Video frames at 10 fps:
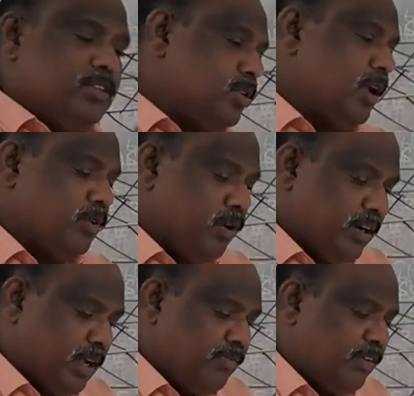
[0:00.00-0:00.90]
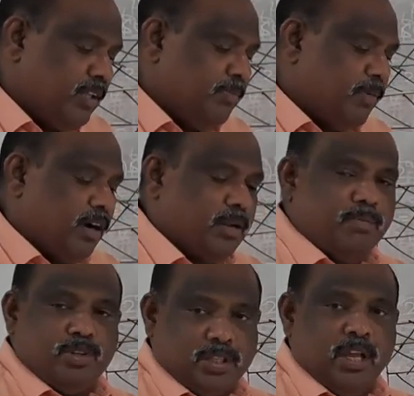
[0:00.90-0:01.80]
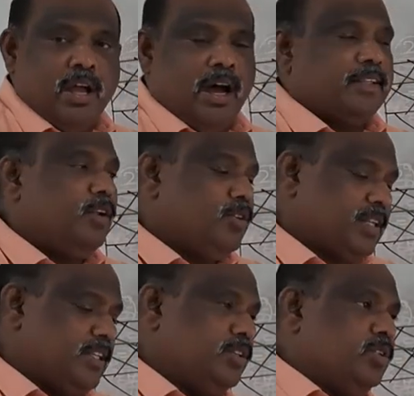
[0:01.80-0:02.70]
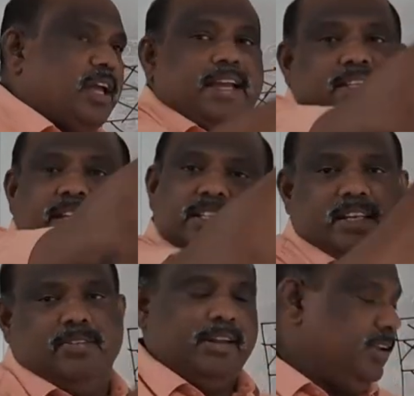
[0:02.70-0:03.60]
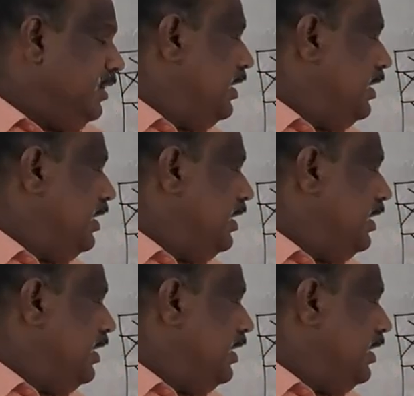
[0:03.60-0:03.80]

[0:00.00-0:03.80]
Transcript: So I am going to come from the bottommost or the lowest energy to the highest energy level.